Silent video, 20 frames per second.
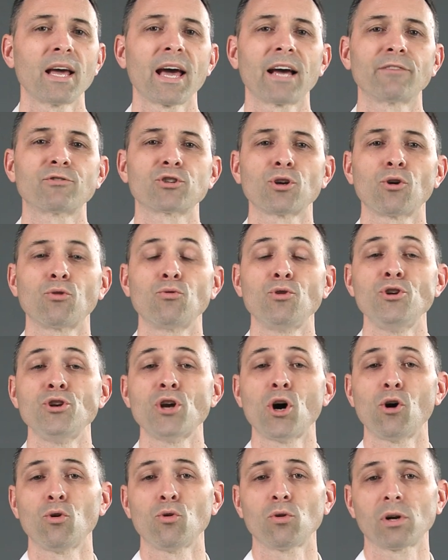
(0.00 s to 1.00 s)
have shown
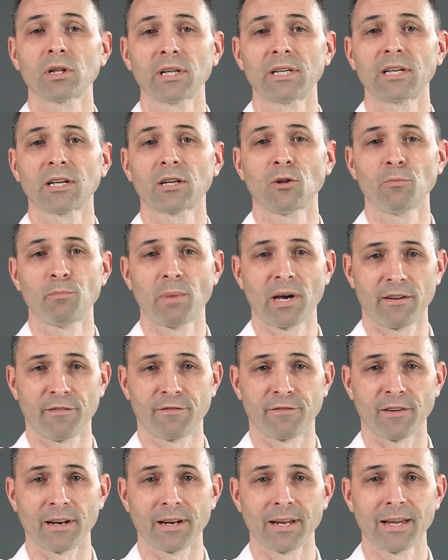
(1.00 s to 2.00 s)
no clinical
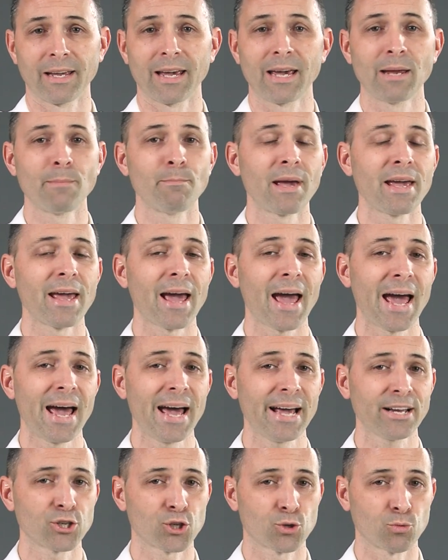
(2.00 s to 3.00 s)
benefit and may
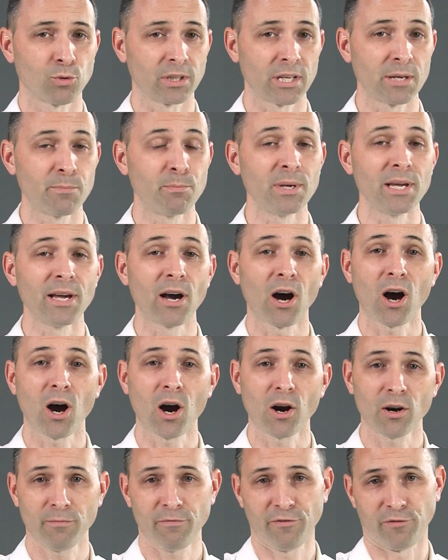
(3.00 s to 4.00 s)
actually be
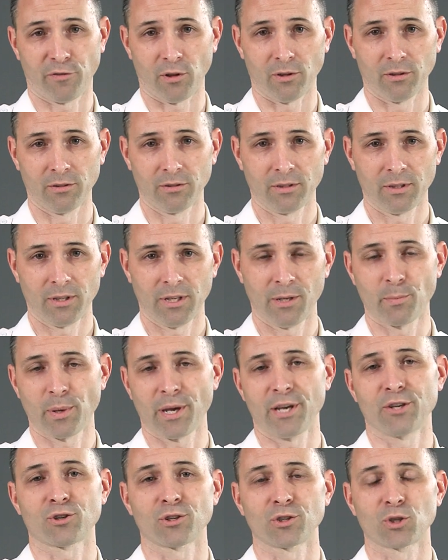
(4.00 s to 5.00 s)
harmful in
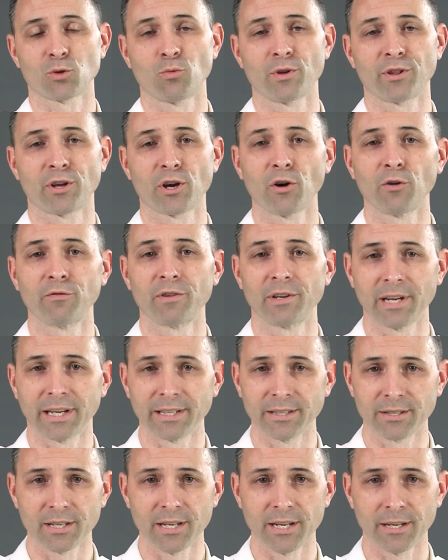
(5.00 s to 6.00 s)
patients with
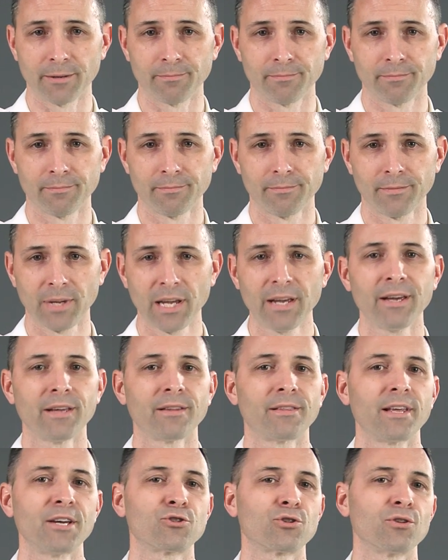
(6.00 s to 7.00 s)
COVID-19.
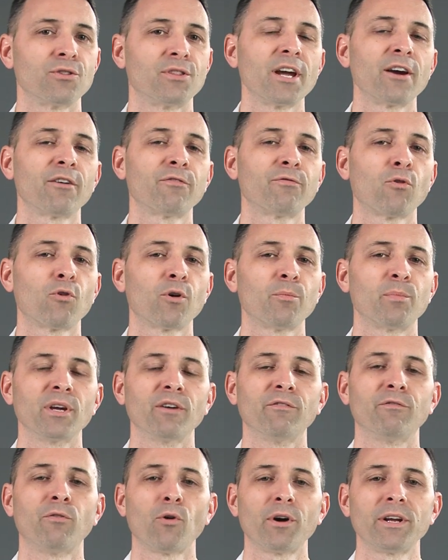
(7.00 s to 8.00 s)
They should therefore be
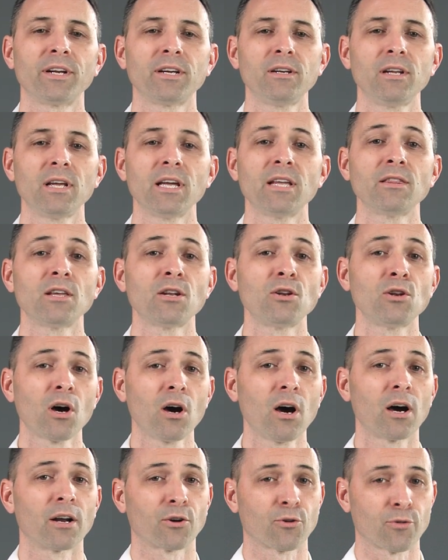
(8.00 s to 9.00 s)
avoided in the
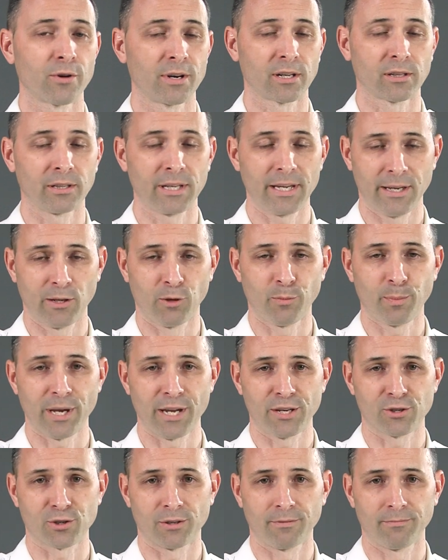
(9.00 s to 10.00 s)
non-critically ill
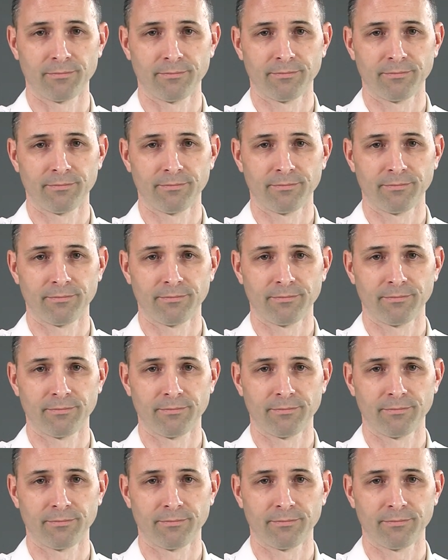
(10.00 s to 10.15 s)
patient.